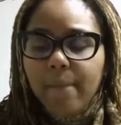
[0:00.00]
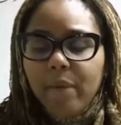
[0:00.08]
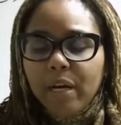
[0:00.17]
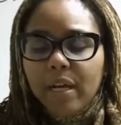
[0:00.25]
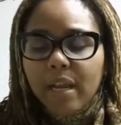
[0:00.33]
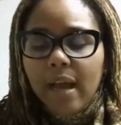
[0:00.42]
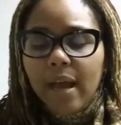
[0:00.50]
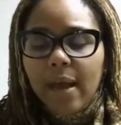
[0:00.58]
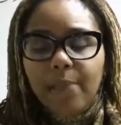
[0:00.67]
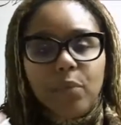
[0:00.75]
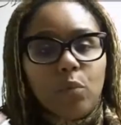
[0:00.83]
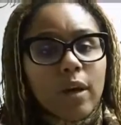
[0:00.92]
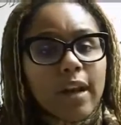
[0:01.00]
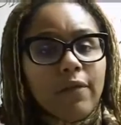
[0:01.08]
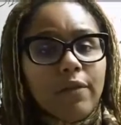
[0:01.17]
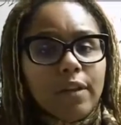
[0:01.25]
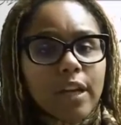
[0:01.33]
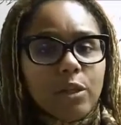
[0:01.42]
But
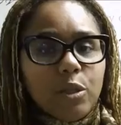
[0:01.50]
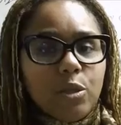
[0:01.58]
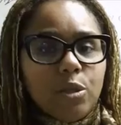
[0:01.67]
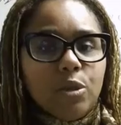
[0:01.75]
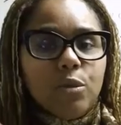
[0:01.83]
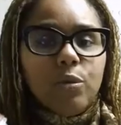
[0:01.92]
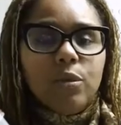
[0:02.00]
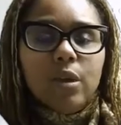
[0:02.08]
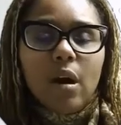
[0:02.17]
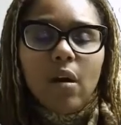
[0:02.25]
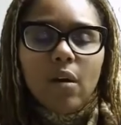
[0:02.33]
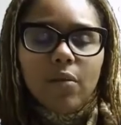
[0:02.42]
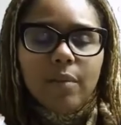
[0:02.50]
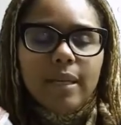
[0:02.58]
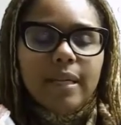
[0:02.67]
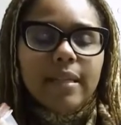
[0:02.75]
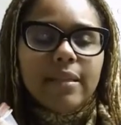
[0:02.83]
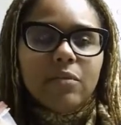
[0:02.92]
whatever nuts you choose,
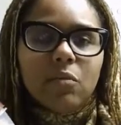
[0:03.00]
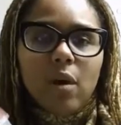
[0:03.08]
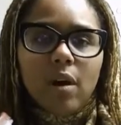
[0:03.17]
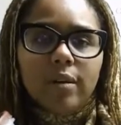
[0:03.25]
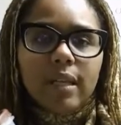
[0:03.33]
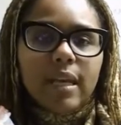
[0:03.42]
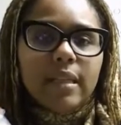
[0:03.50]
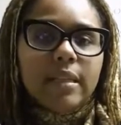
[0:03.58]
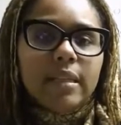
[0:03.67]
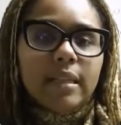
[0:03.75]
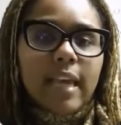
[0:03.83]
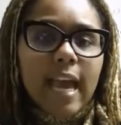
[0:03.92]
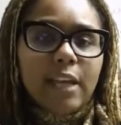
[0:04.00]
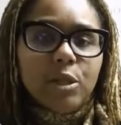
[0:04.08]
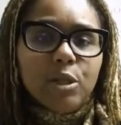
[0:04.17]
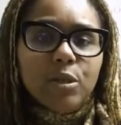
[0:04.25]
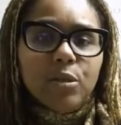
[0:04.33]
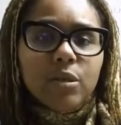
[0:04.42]
almonds, walnuts,
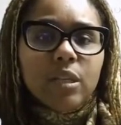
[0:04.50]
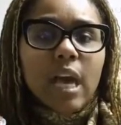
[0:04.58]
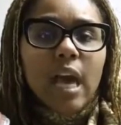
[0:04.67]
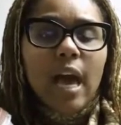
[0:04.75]
cashews,